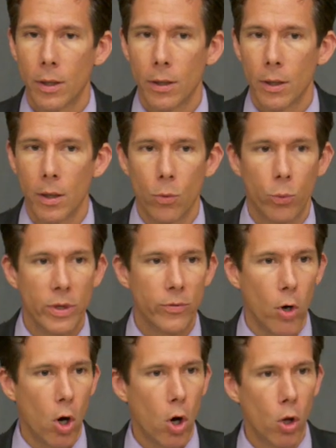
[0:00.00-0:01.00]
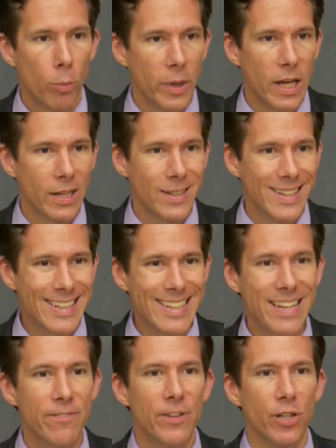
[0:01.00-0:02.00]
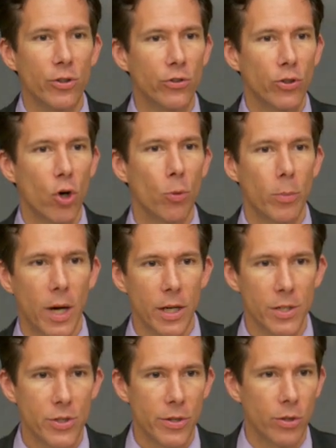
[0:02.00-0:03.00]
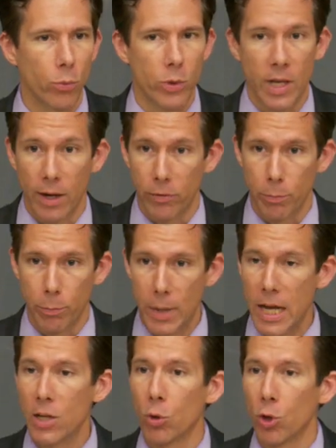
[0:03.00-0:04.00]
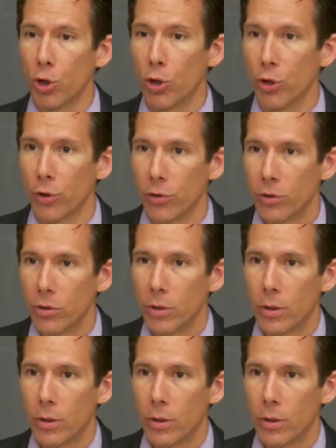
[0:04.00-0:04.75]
Uh, we've all been given so much that we haven't made or earned.